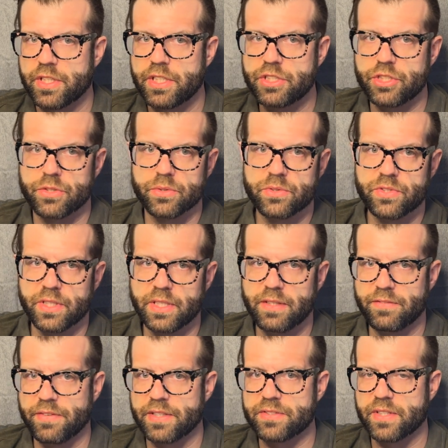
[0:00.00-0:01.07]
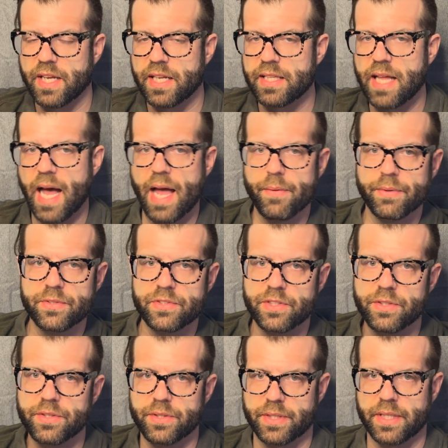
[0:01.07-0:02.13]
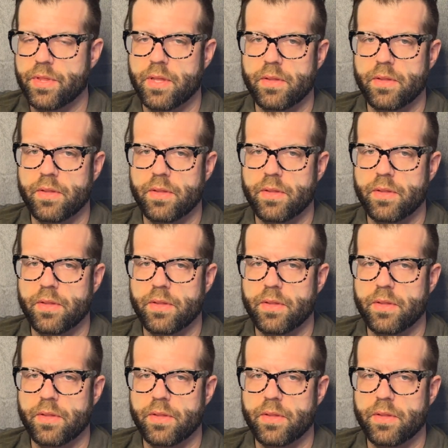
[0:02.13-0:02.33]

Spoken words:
issues in investigating the highway serial killer.